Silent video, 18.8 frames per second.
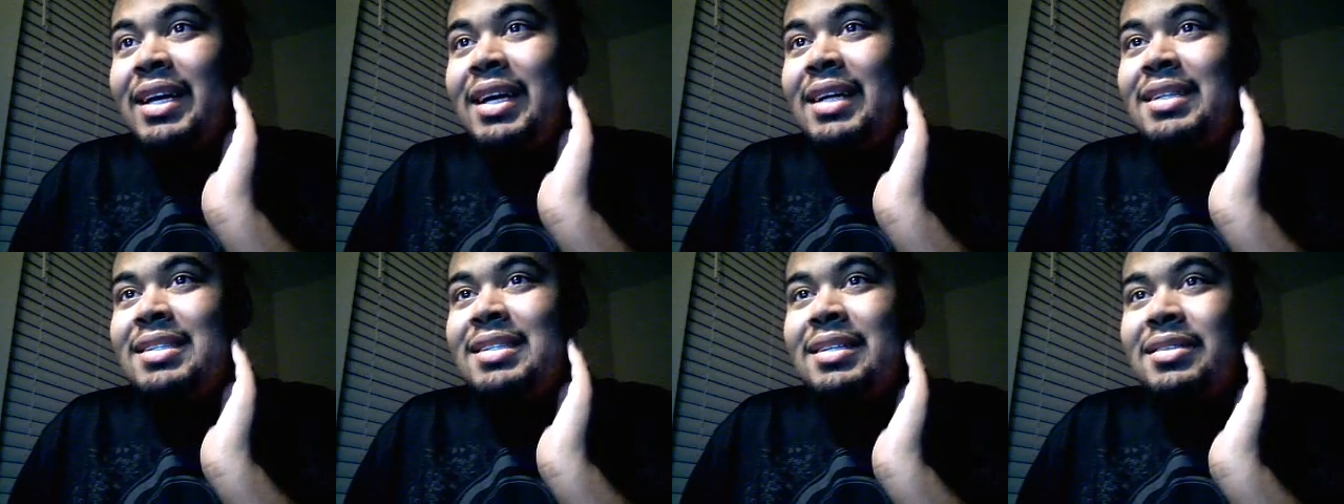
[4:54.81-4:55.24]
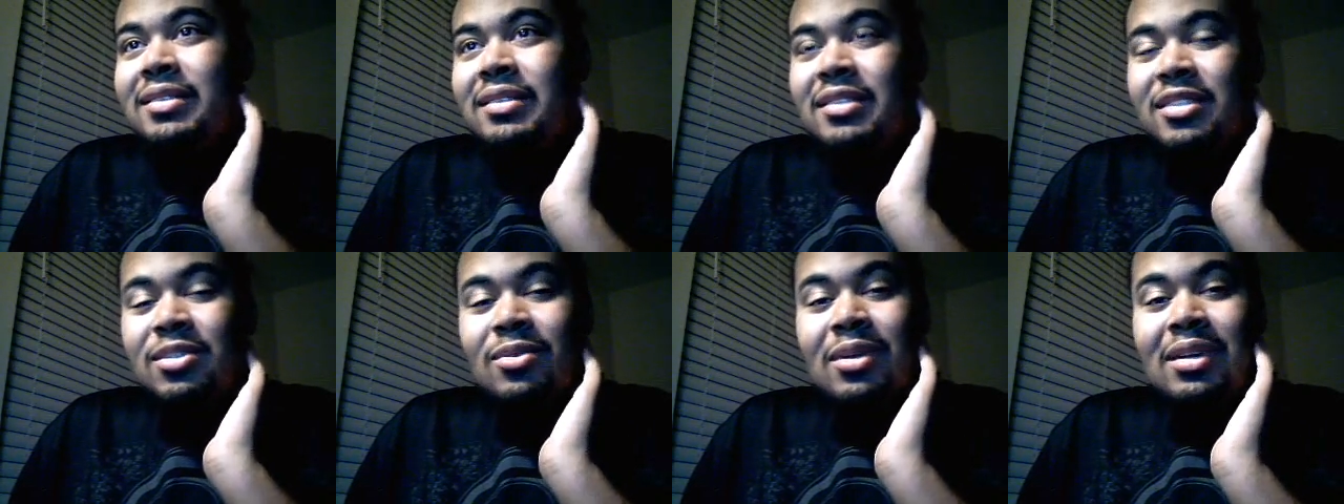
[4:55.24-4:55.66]
intentionally
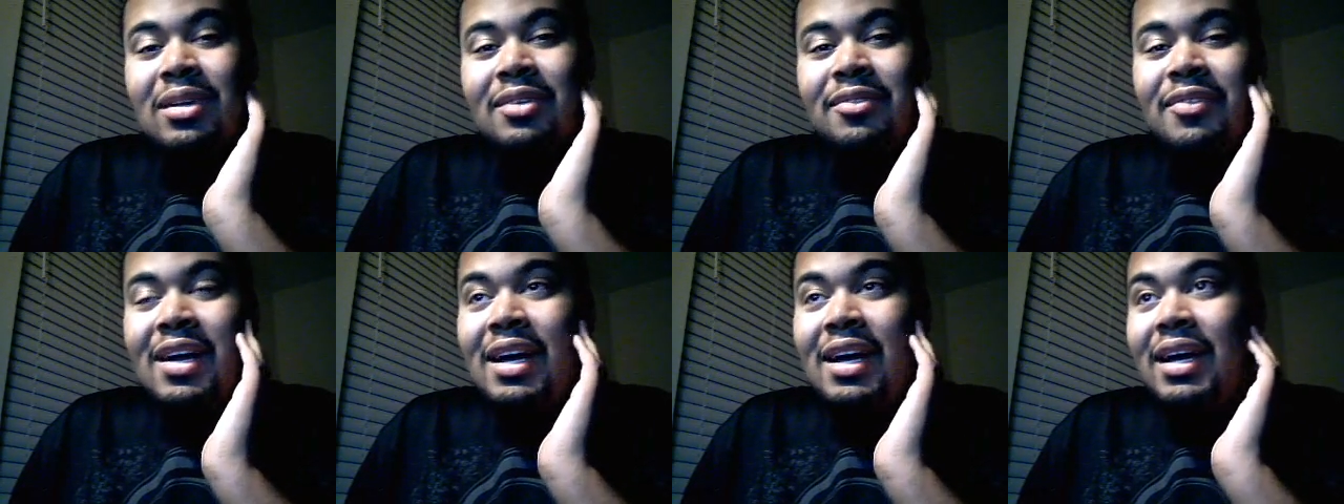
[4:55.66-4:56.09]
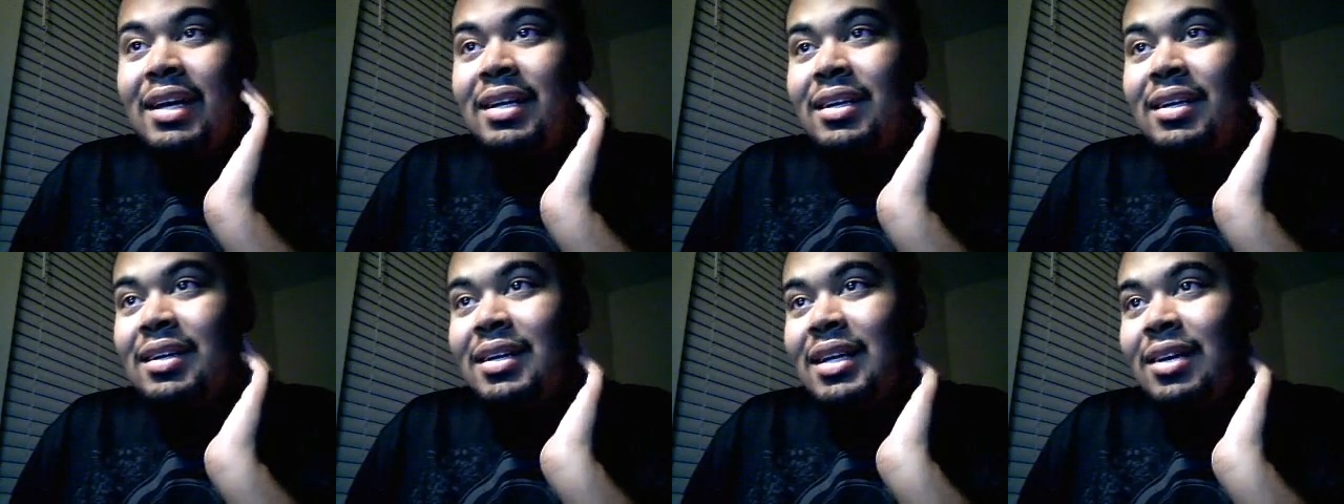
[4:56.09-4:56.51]

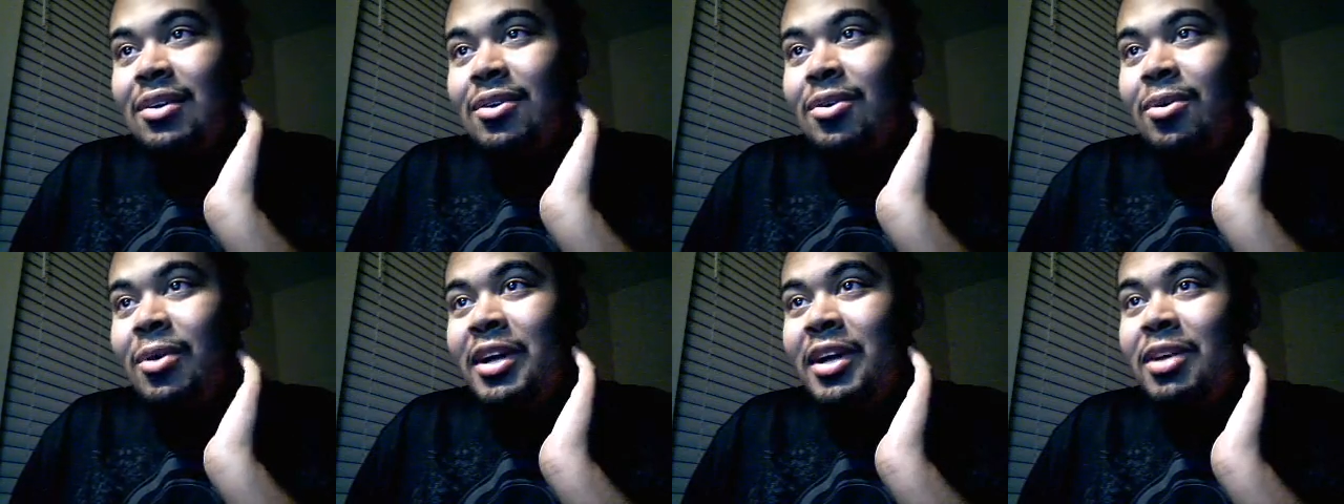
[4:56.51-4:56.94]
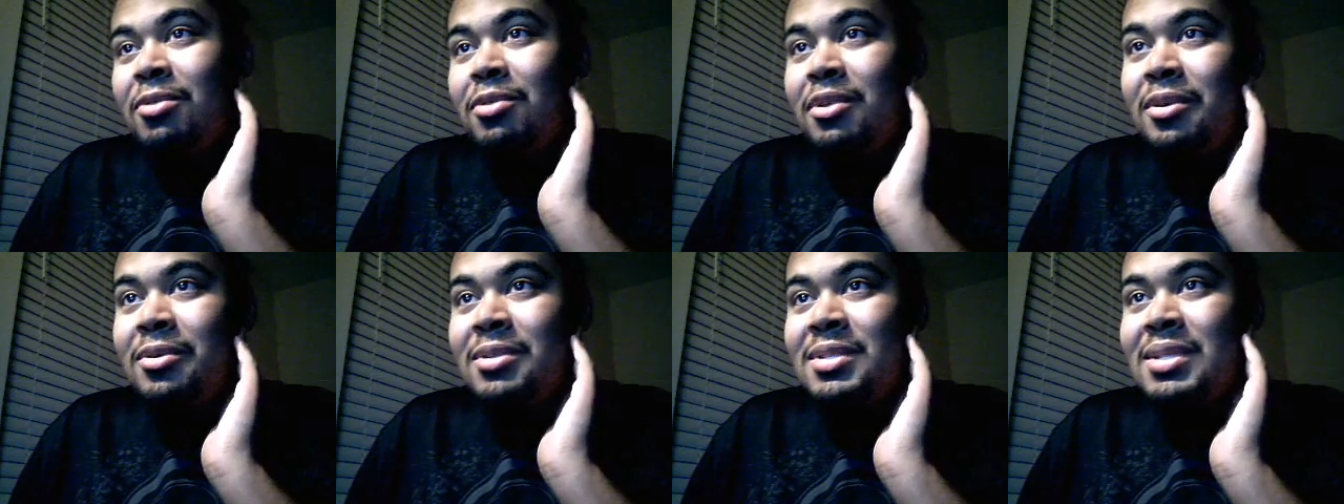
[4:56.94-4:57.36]
disqualified, or he
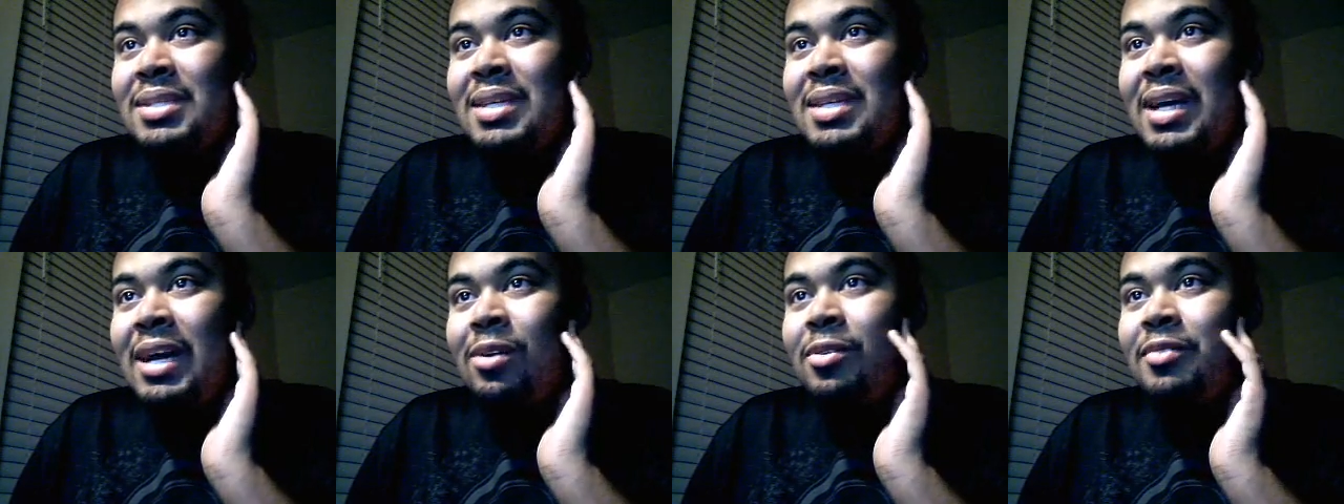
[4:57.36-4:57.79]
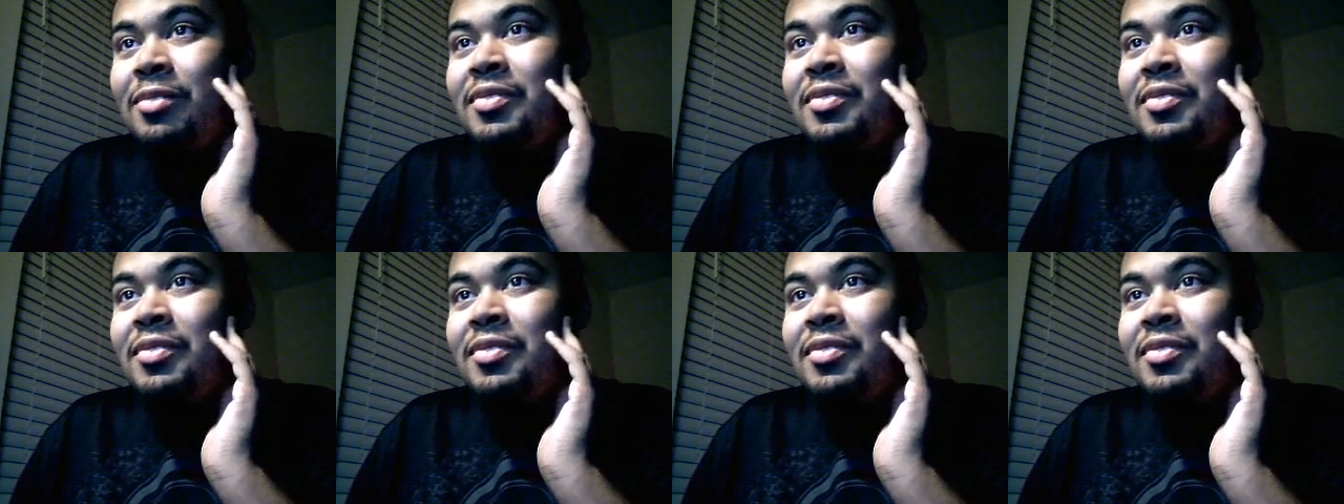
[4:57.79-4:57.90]
will lose the title.